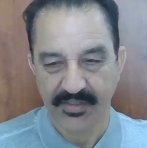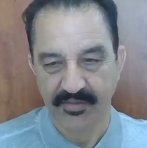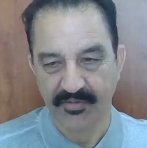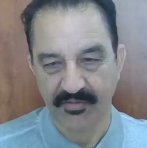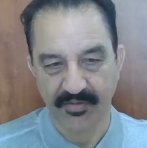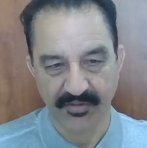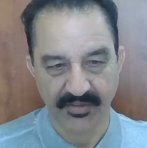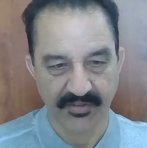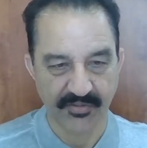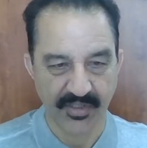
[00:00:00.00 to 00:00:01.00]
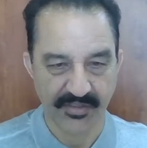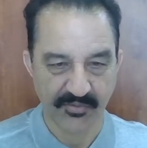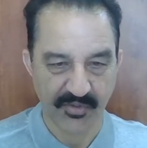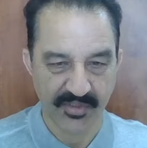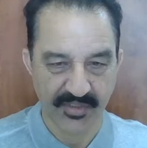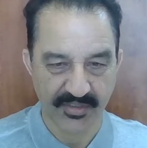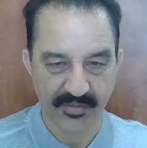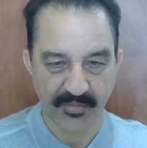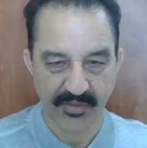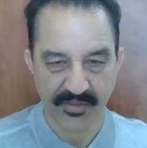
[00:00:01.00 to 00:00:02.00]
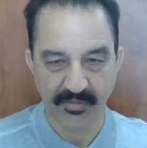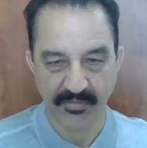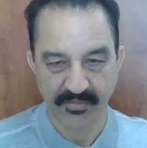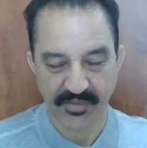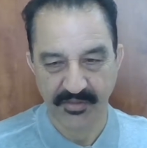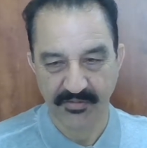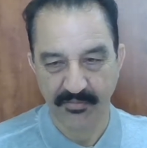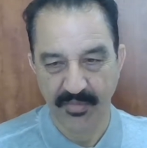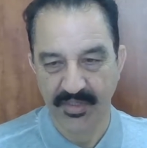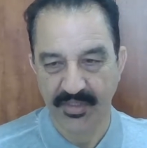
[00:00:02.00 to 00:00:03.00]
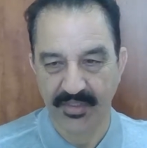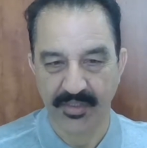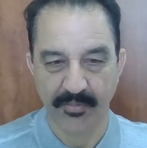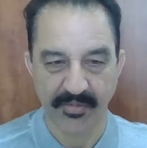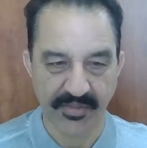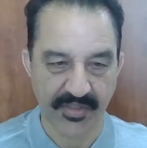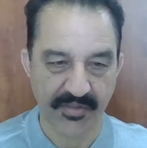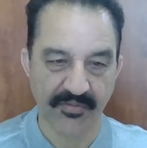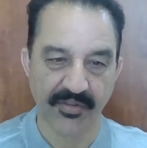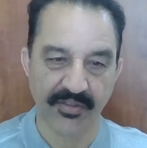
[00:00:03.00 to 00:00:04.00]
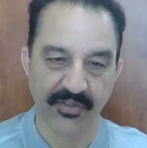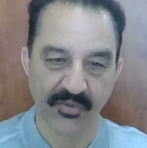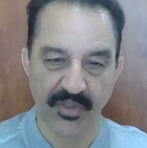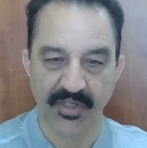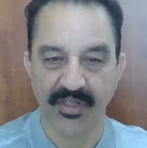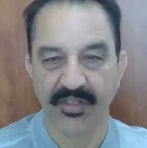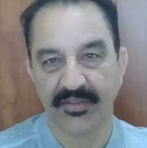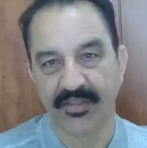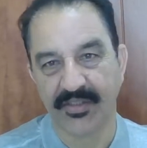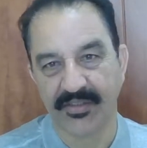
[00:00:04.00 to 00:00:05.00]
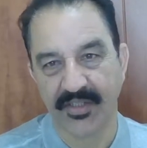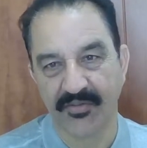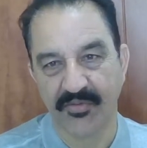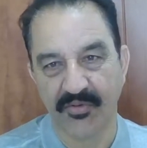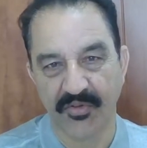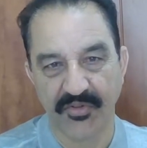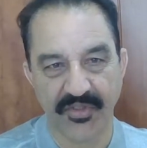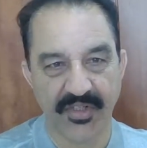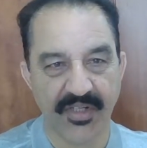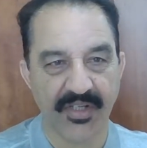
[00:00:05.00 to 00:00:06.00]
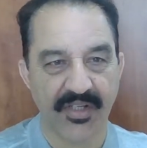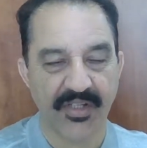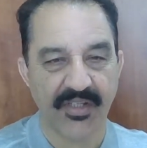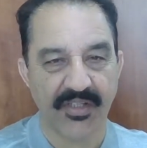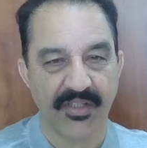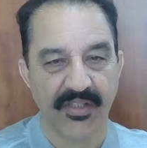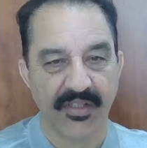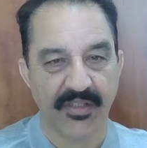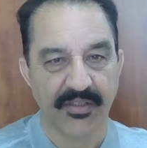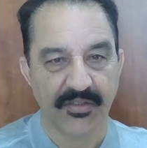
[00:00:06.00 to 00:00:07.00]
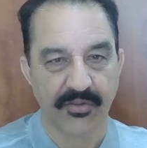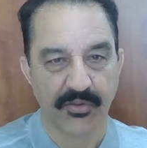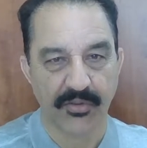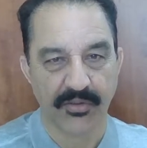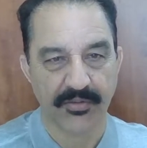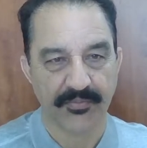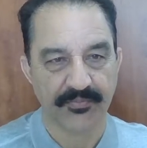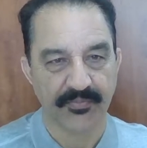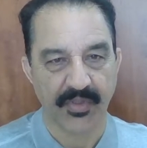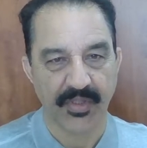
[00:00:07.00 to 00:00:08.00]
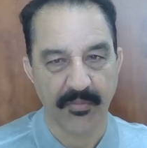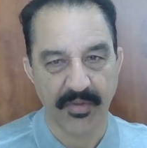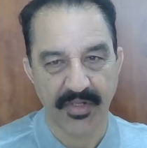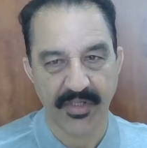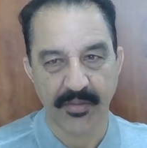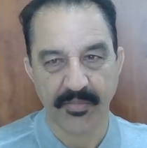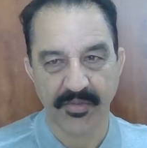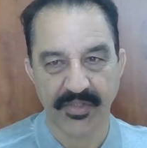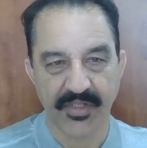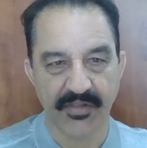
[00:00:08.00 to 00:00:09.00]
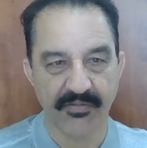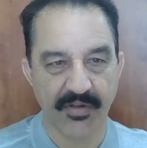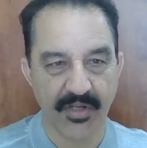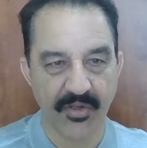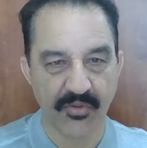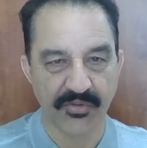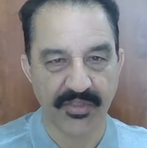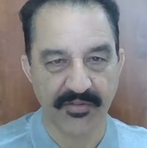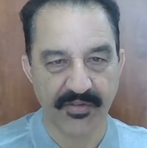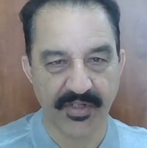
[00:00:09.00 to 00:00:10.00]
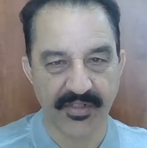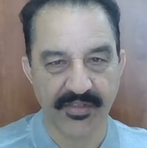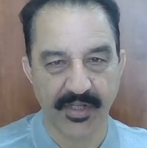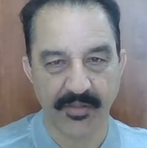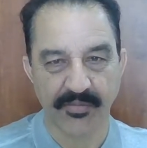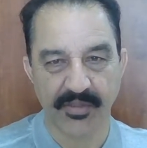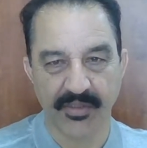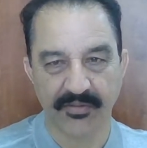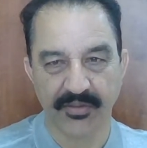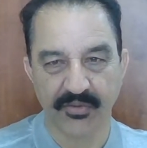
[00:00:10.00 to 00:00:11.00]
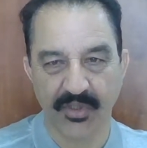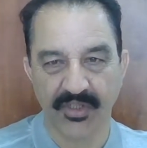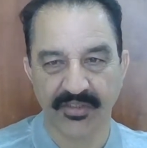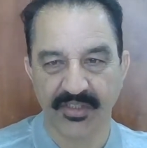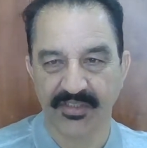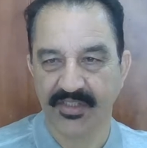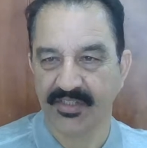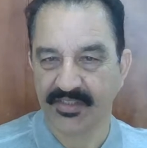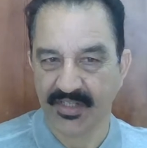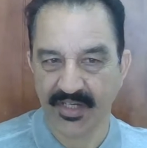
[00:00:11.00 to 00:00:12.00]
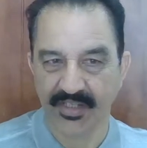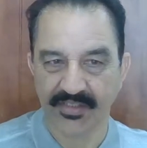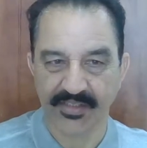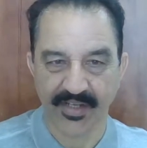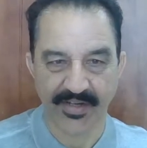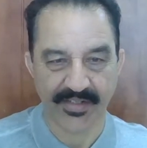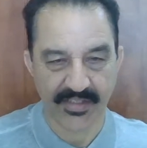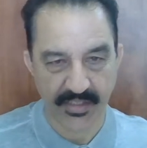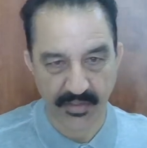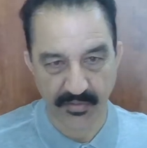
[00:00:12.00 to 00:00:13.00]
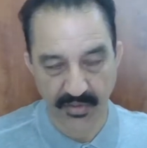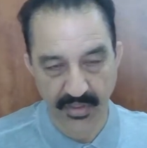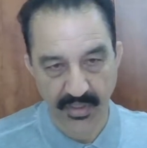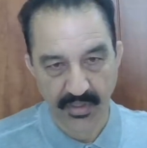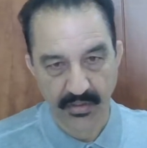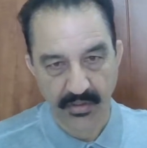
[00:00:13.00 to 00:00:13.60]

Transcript: safety factor, where we get the maximum safe bearing capacity for the soil and the design foundation. So the bearing capacity will use different types of the soil such as clay, sand, gravel,